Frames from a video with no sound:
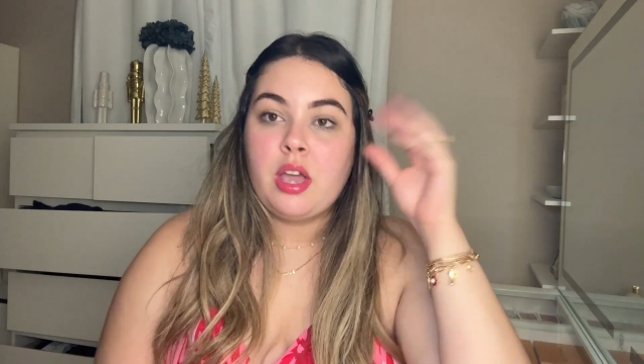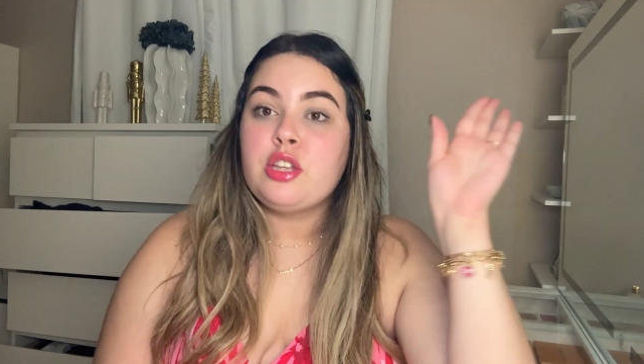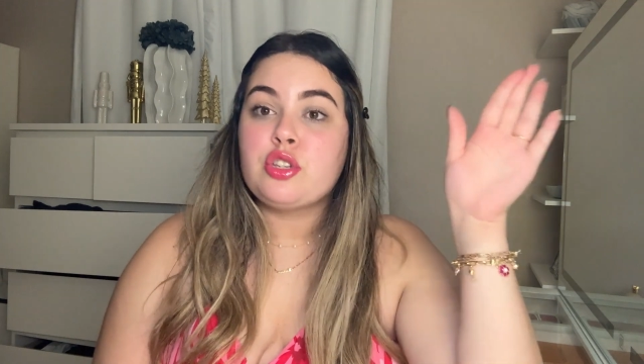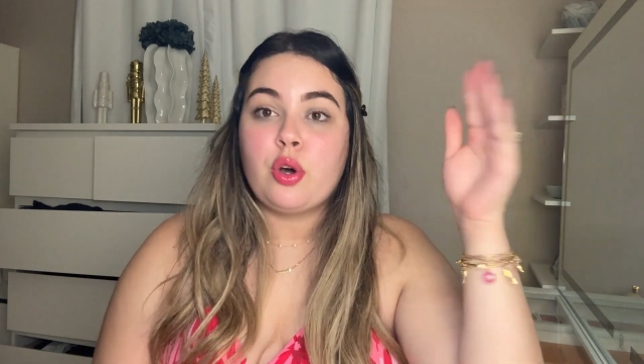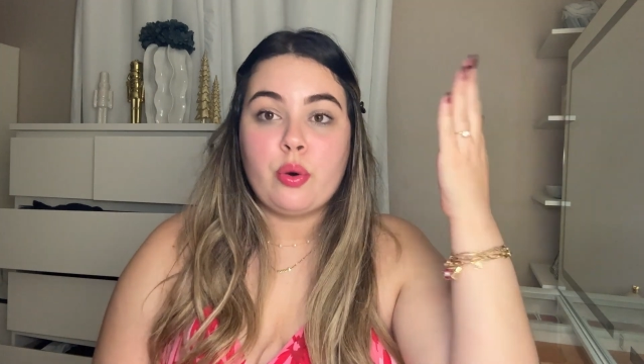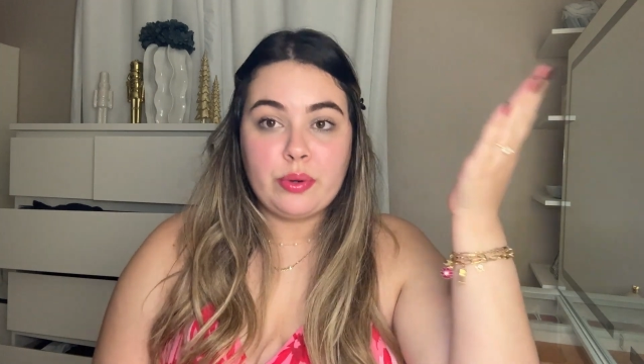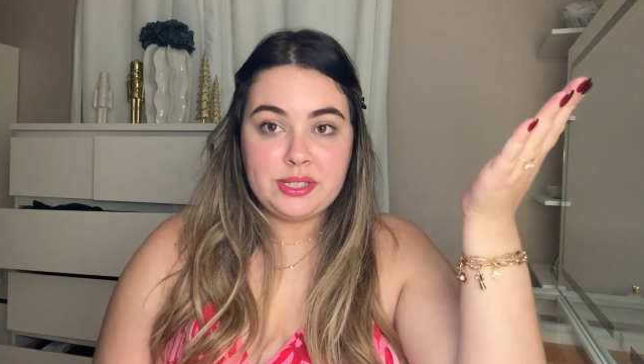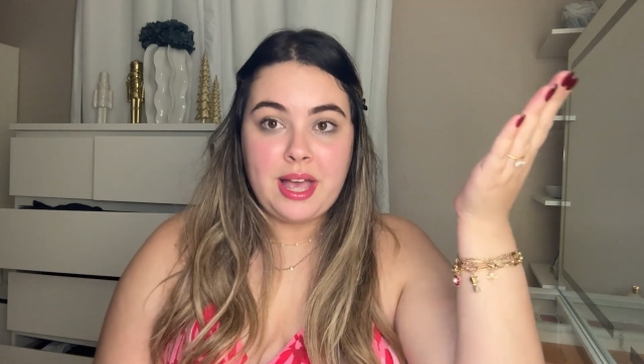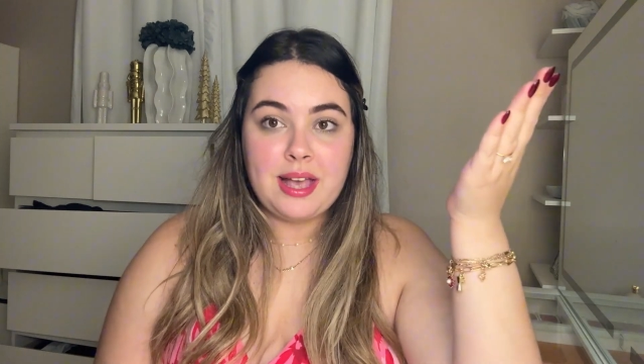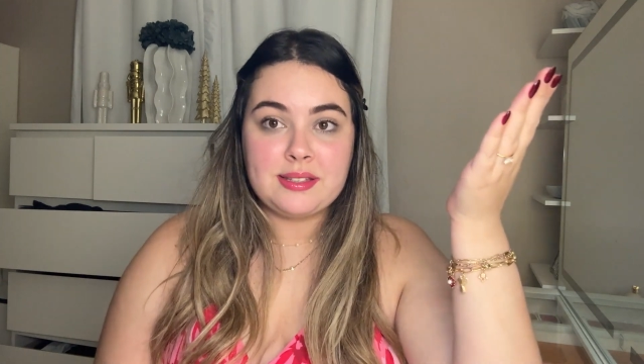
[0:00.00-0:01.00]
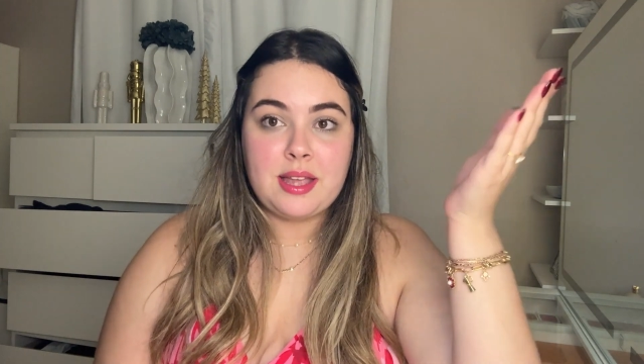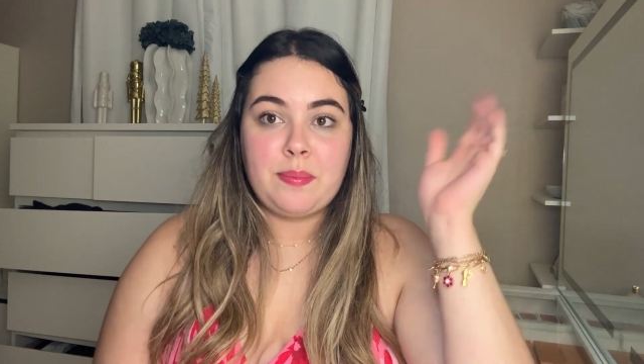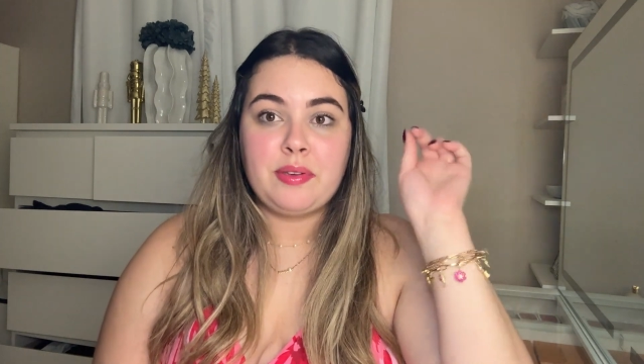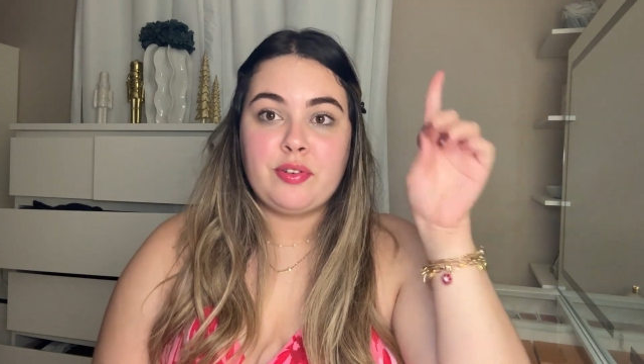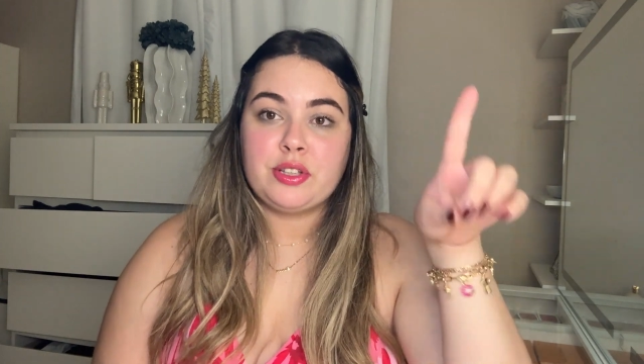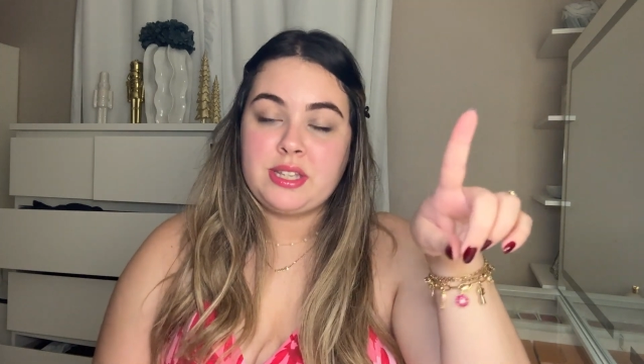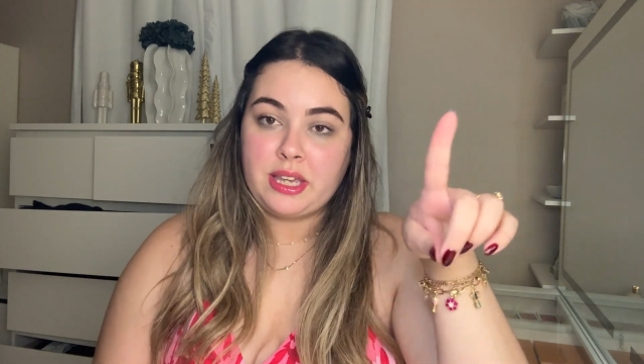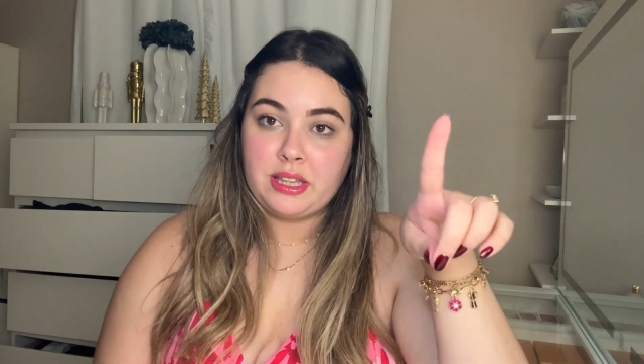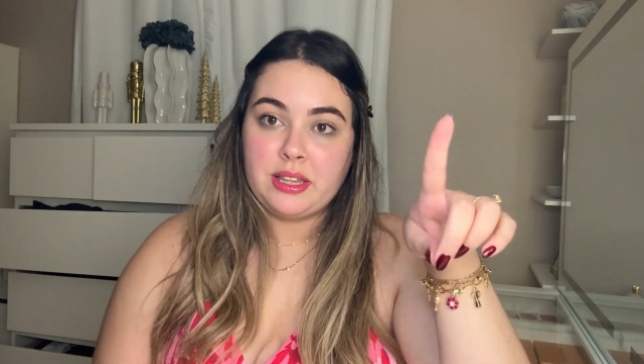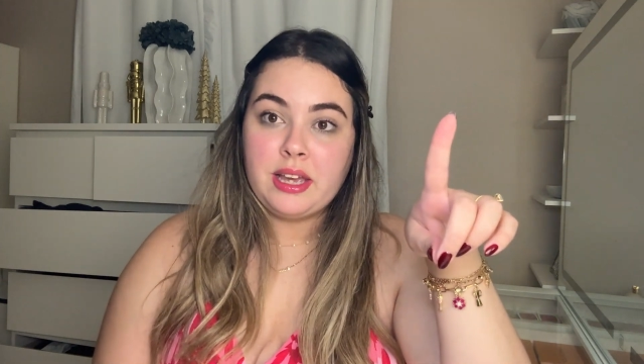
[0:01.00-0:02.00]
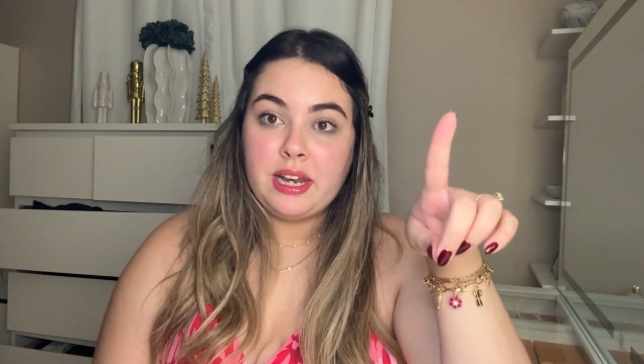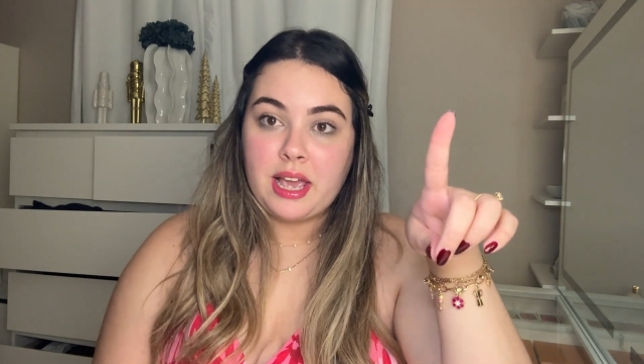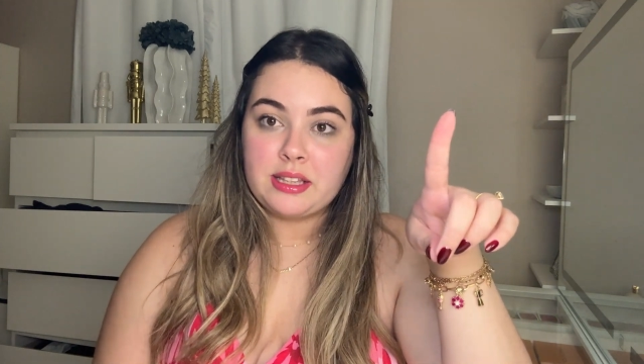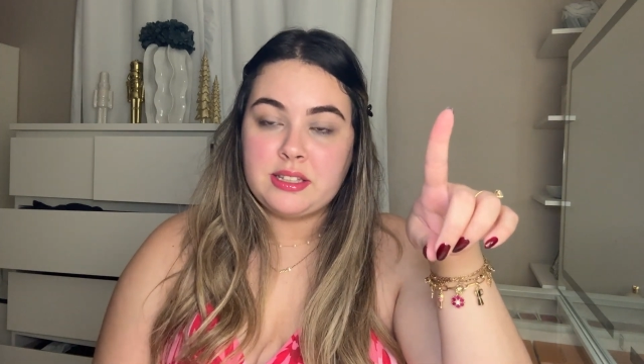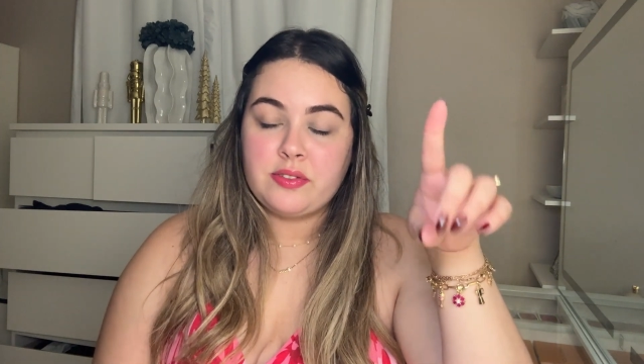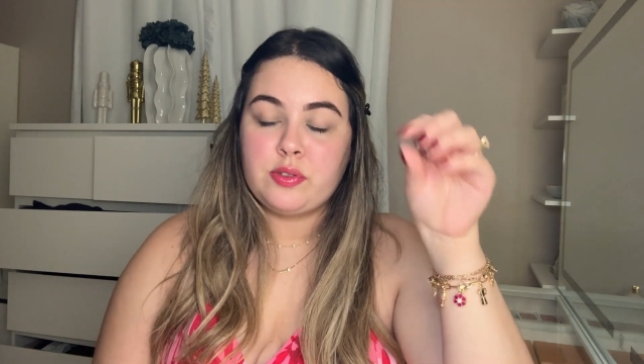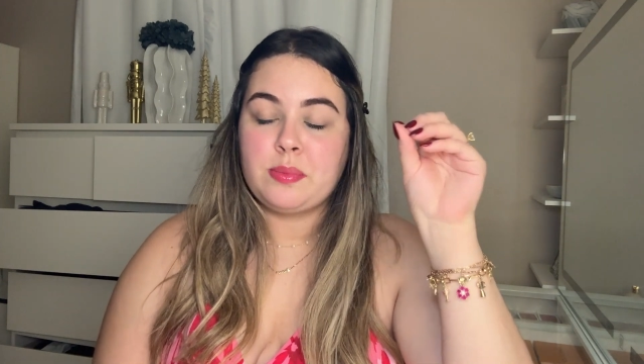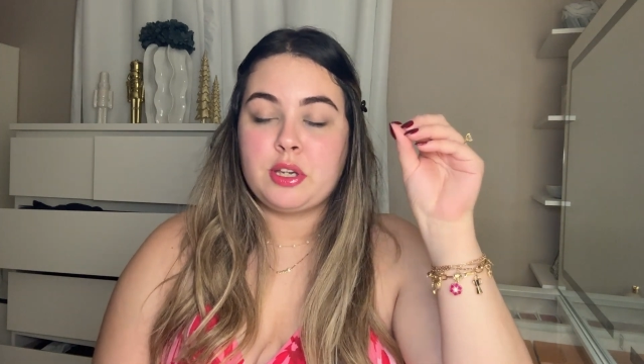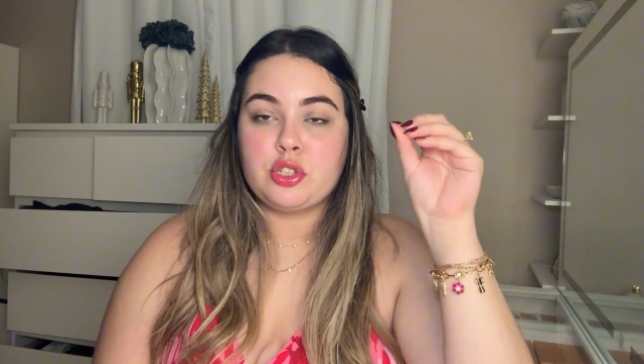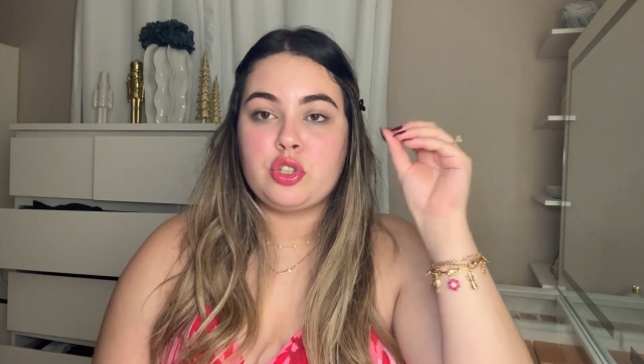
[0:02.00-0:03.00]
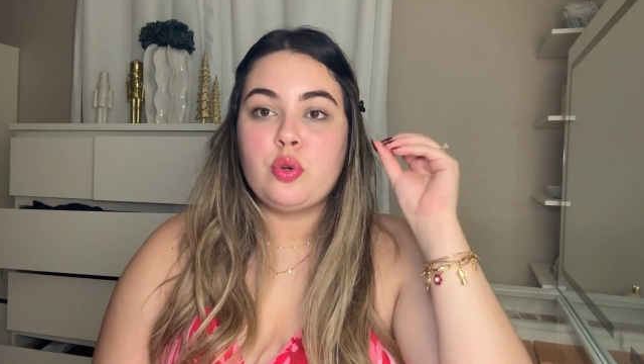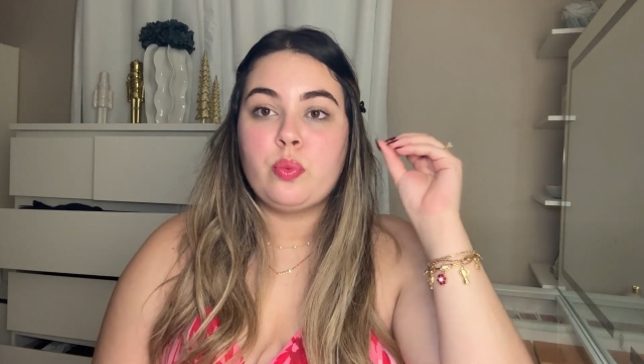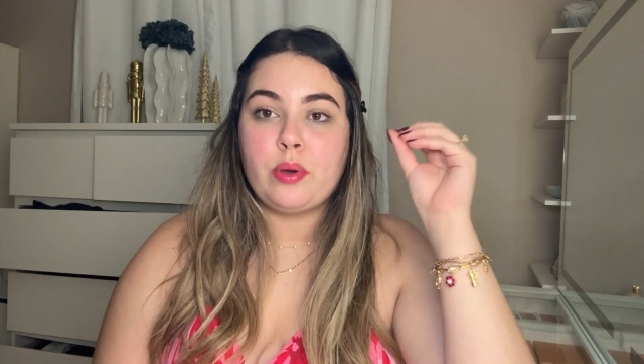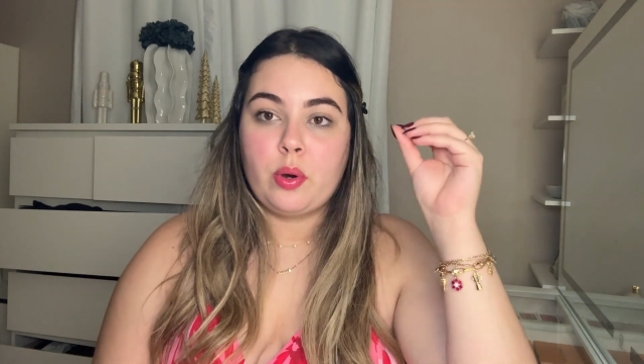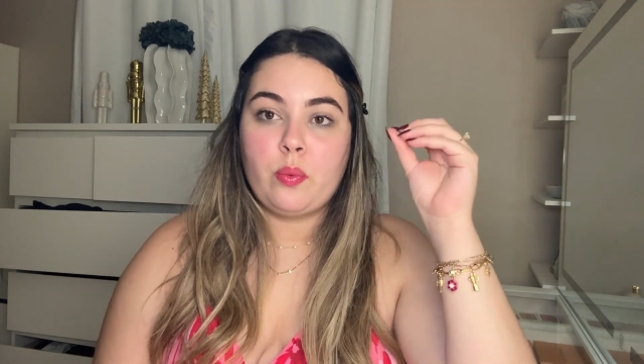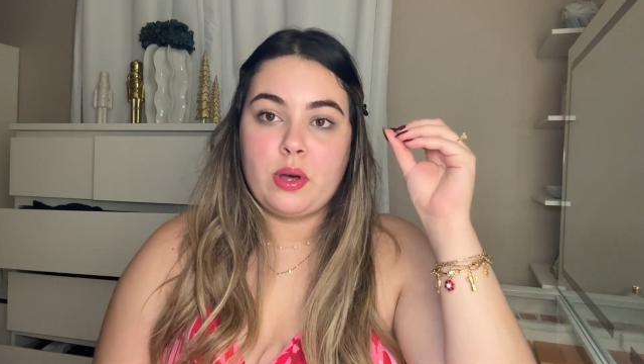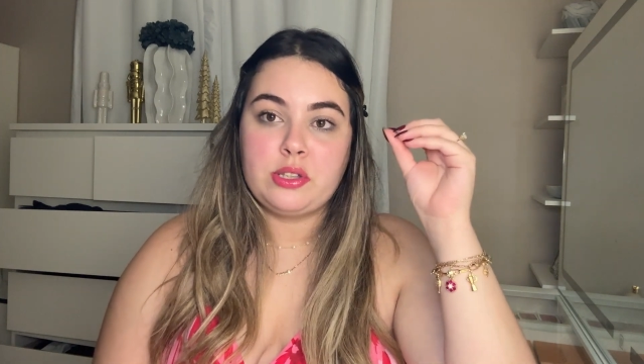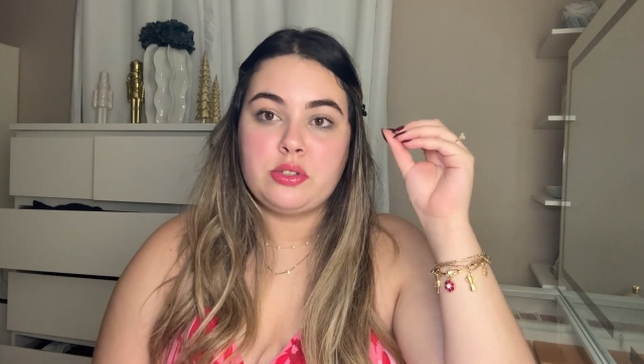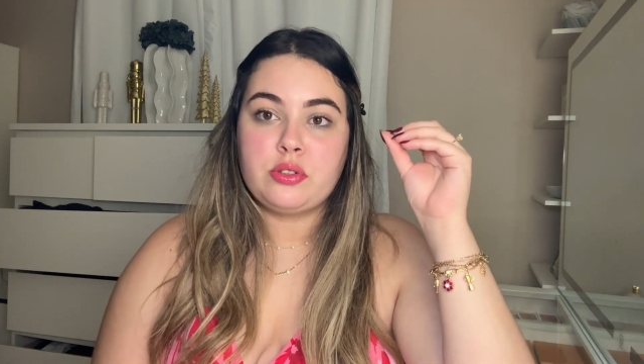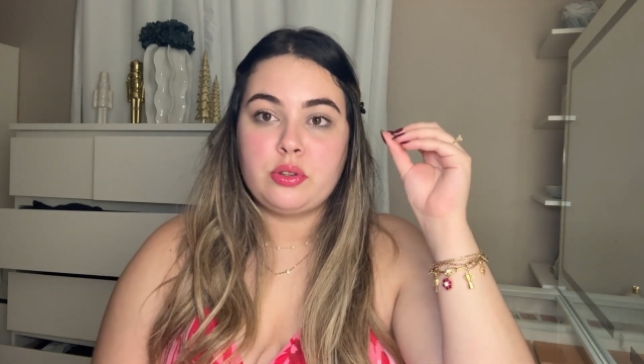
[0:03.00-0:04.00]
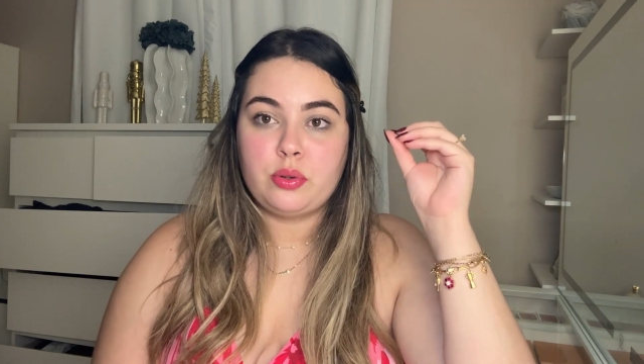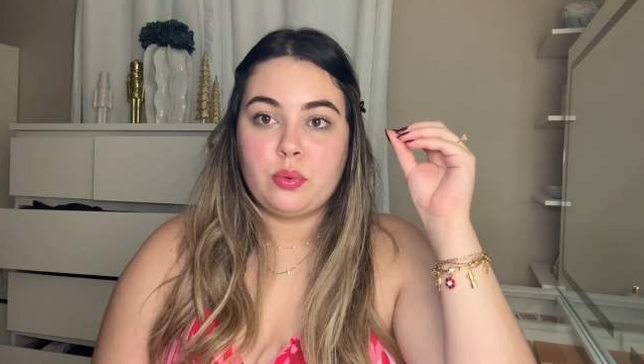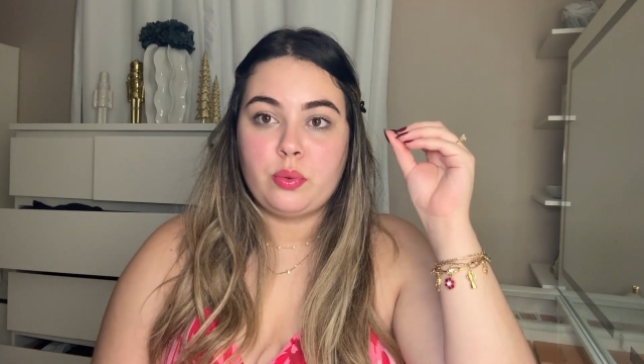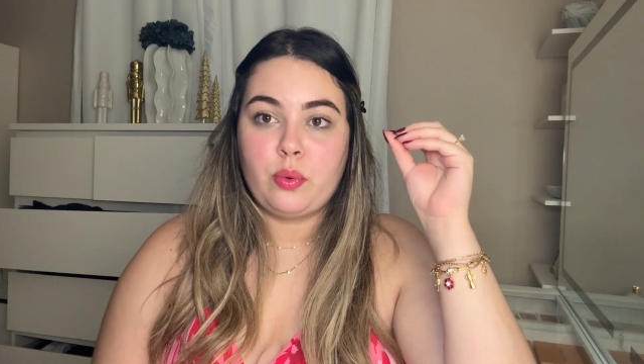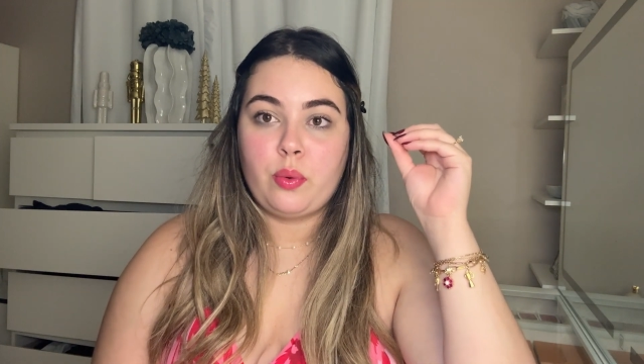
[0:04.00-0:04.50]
So always ask that before taking the electives, because you will want to do